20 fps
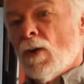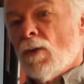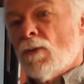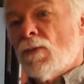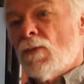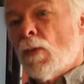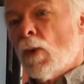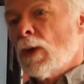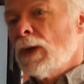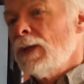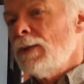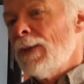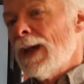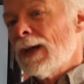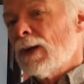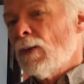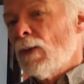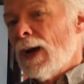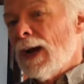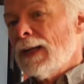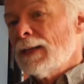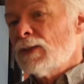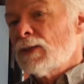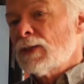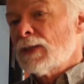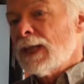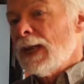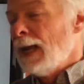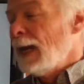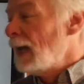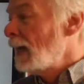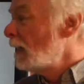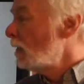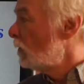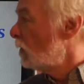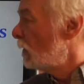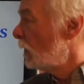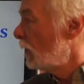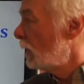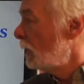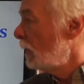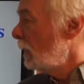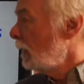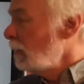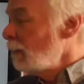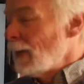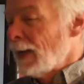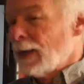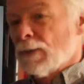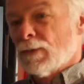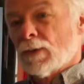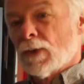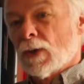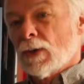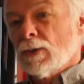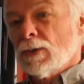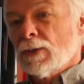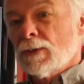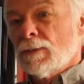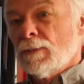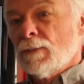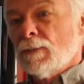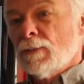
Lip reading: 40 megawatts and 16 megavars,